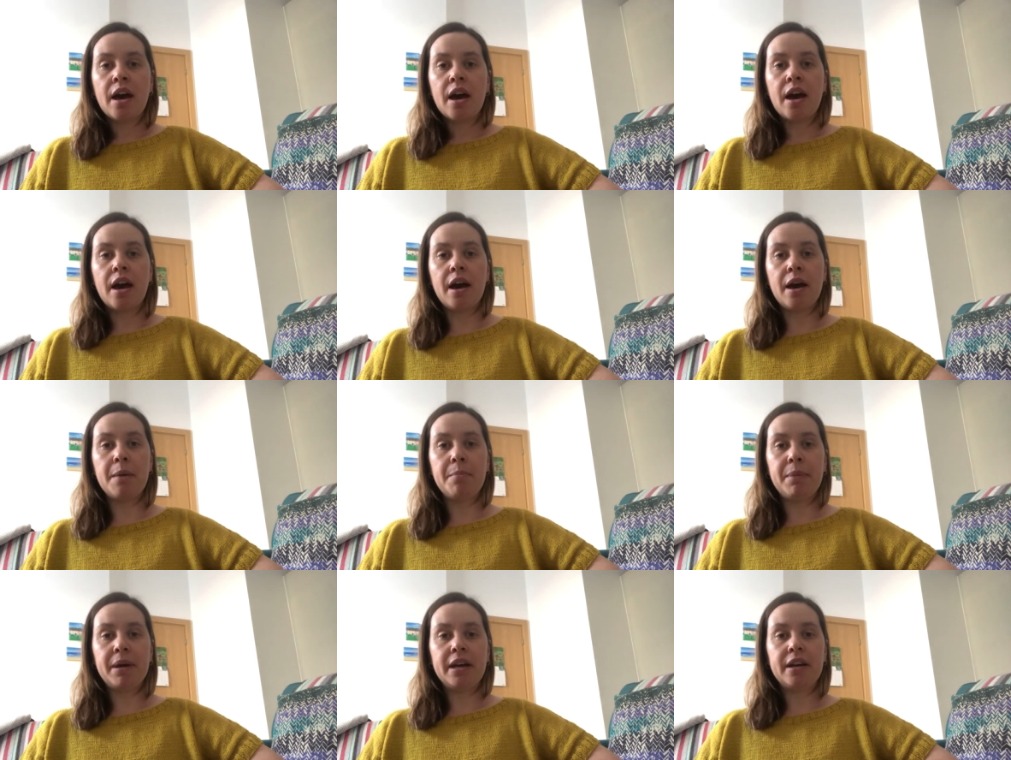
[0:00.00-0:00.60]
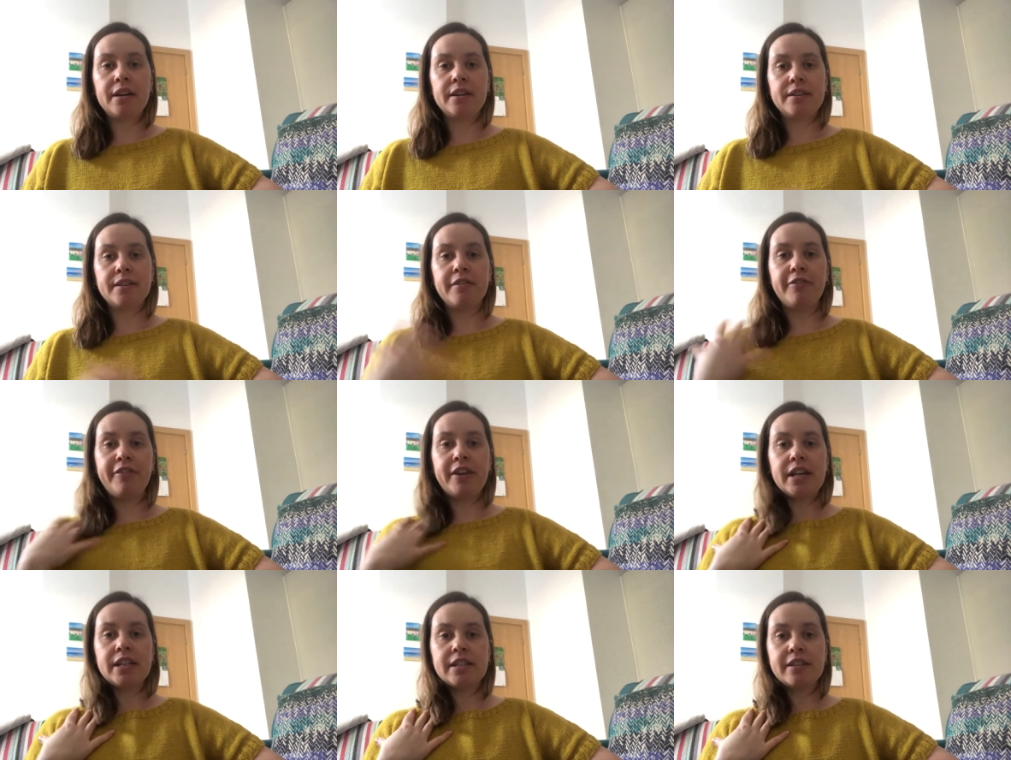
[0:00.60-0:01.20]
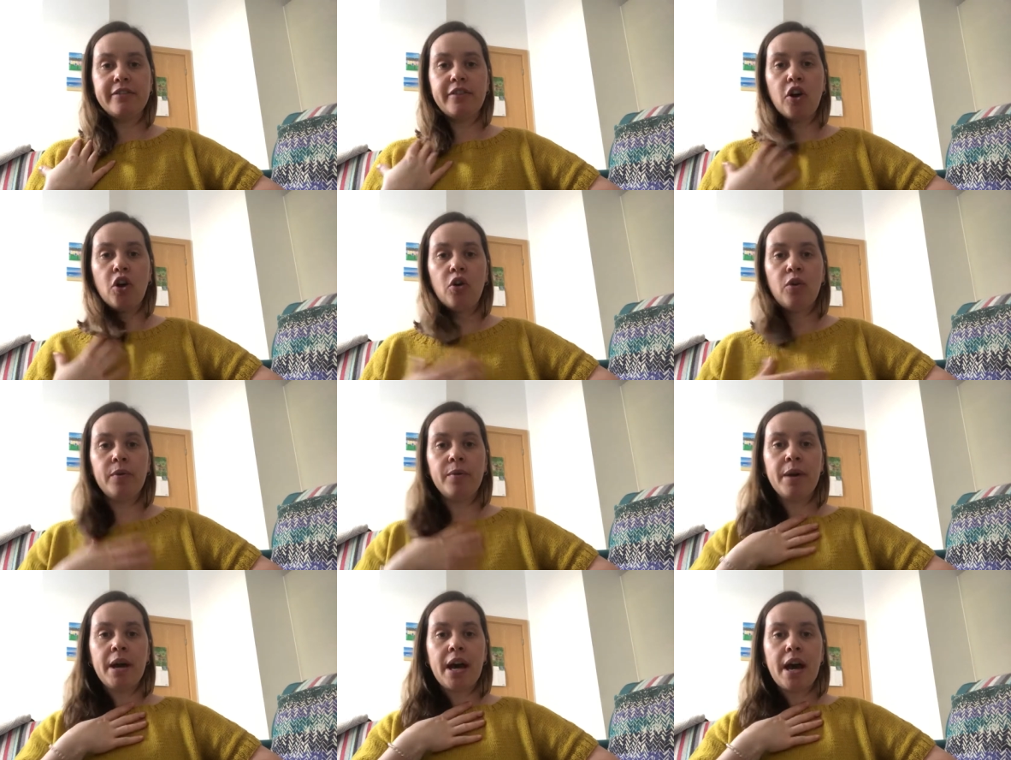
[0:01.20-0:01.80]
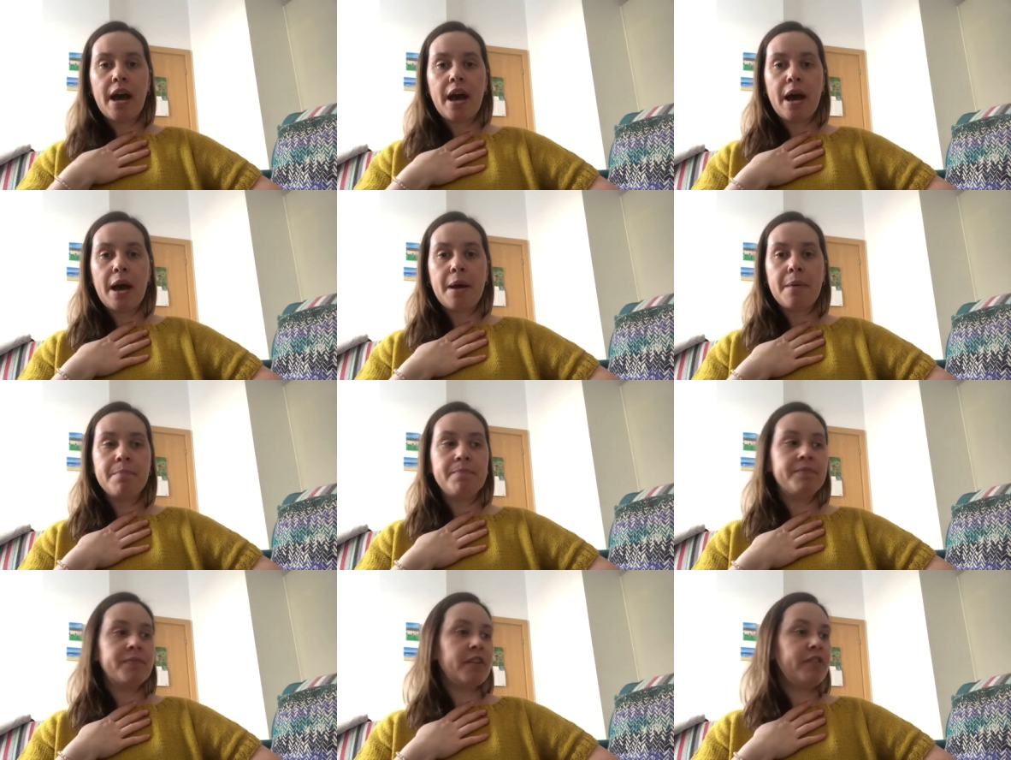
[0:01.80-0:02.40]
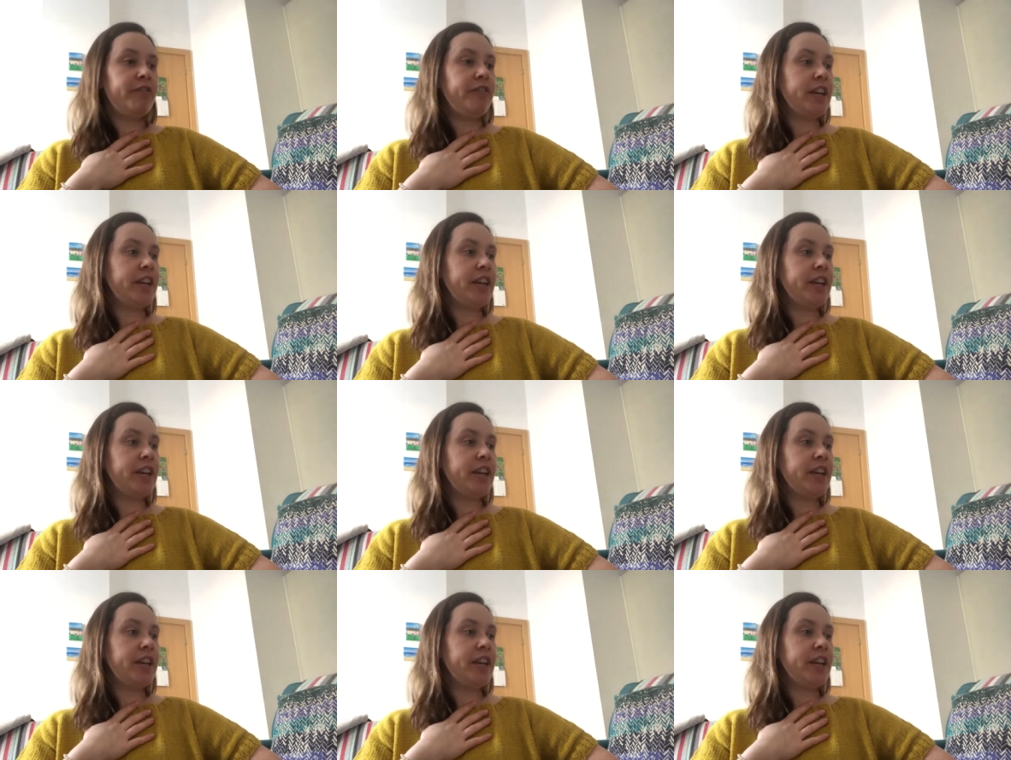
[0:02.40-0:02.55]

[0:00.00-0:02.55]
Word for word: uh, but first of all um,